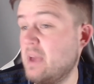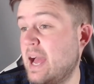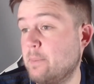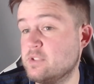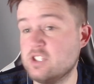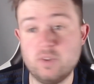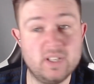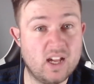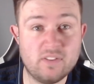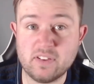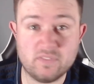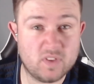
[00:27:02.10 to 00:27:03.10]
absolutely
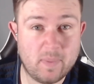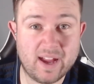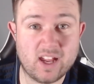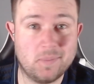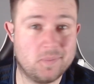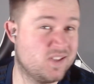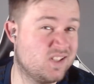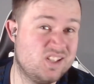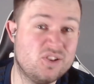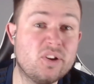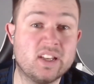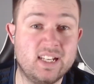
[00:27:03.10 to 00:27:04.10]
nothing for your backup because
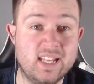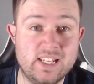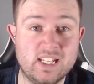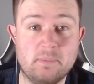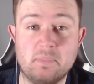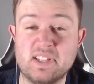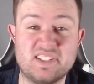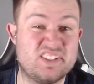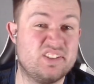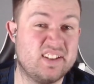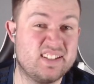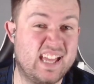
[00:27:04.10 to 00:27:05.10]
you're not going to need him, but it's
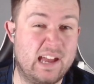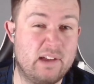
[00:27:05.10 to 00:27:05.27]
just nice to